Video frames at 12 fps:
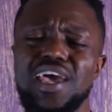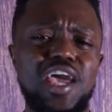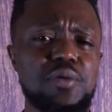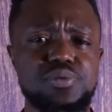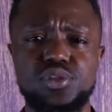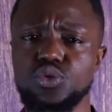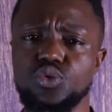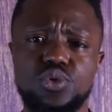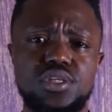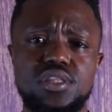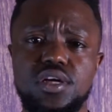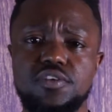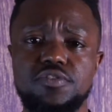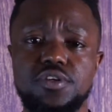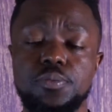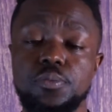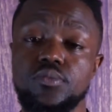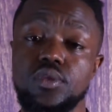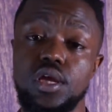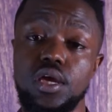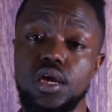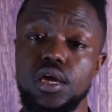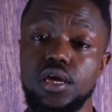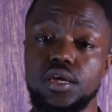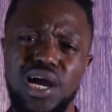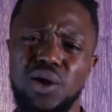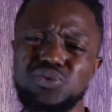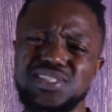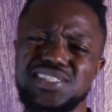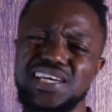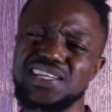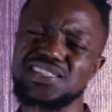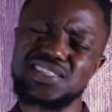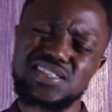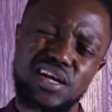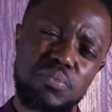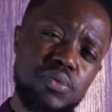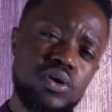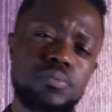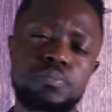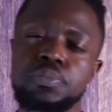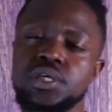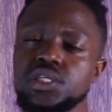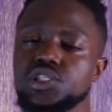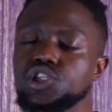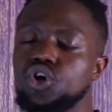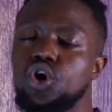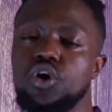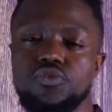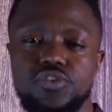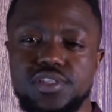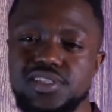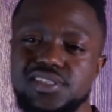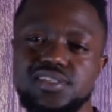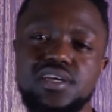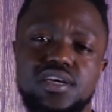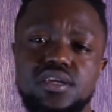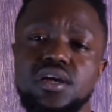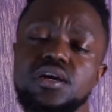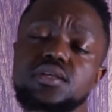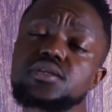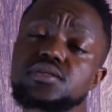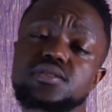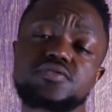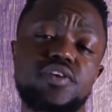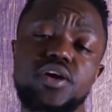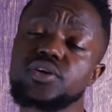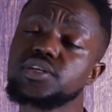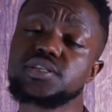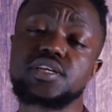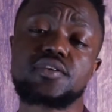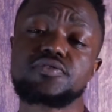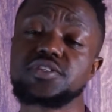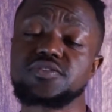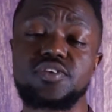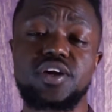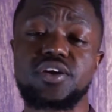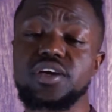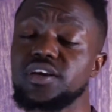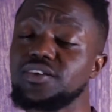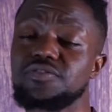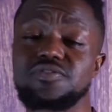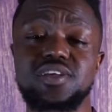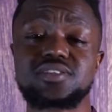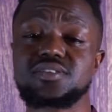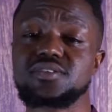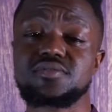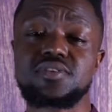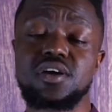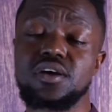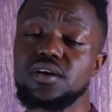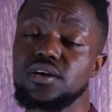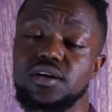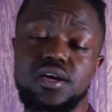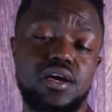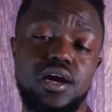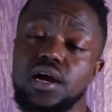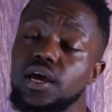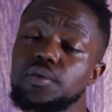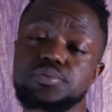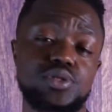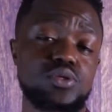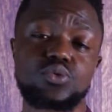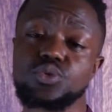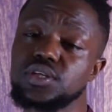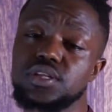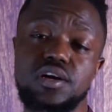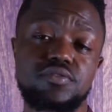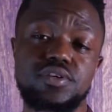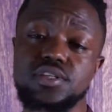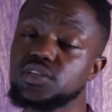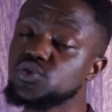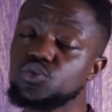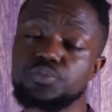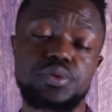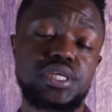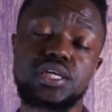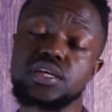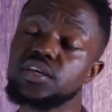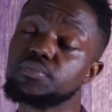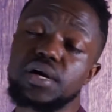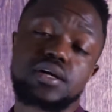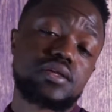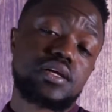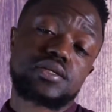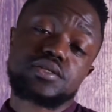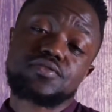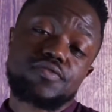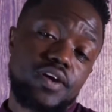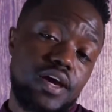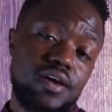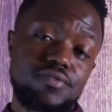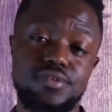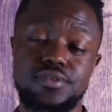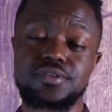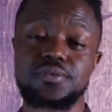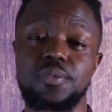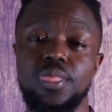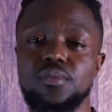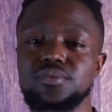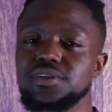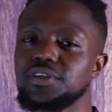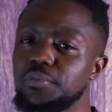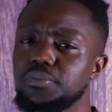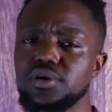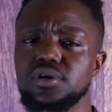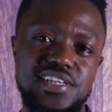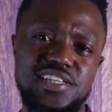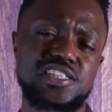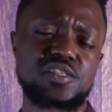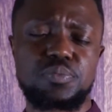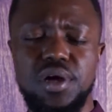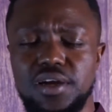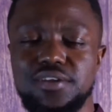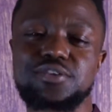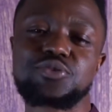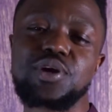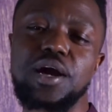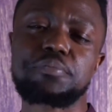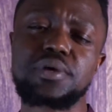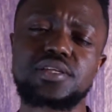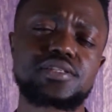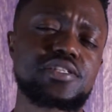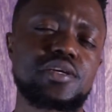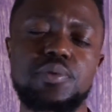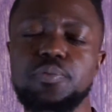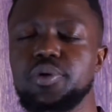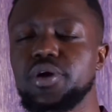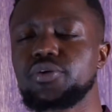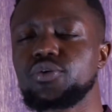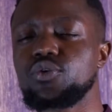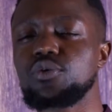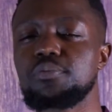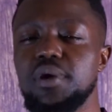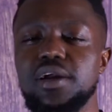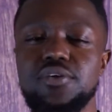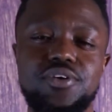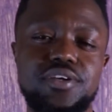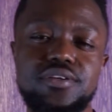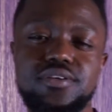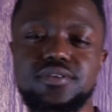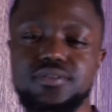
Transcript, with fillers: Absolutely love it. And I would say summer beach office scent. This is very safe. It's very inoffensive. I absolutely love it. This will be in my collection forever. Number six spot, you got Millesime Imperial by Creed.